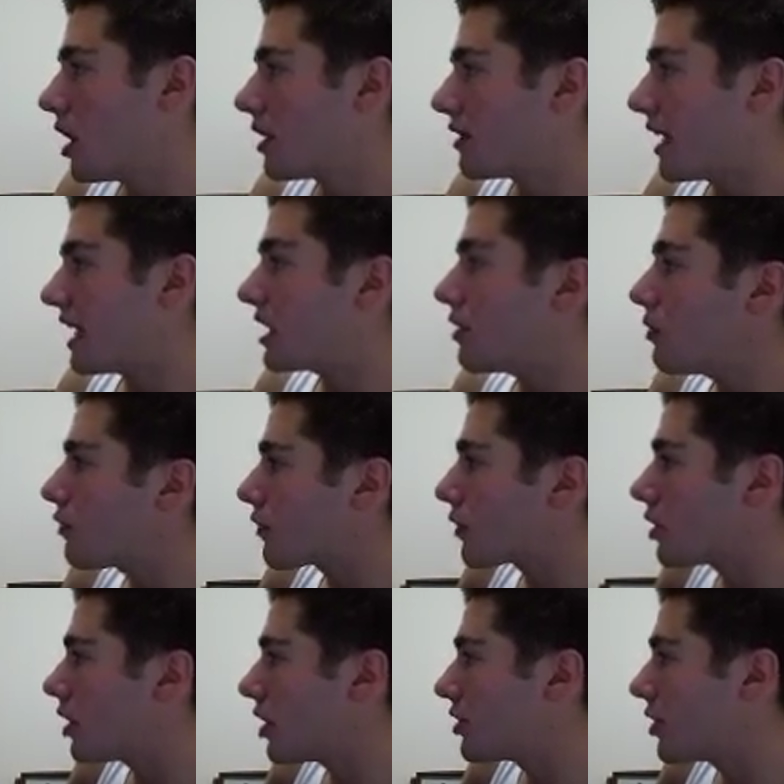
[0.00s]
Thank you for
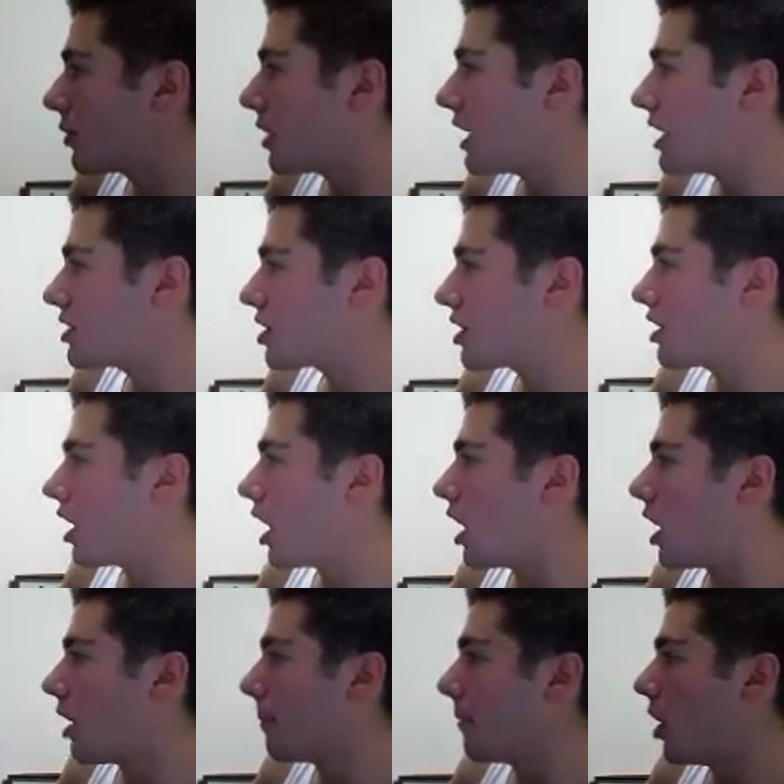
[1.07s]
the donation,
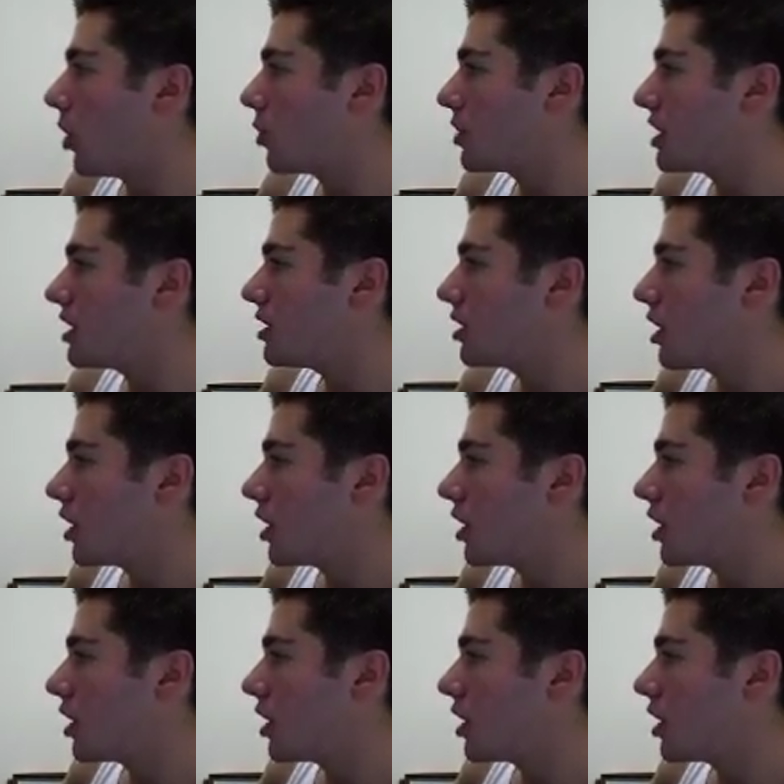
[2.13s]
Odie.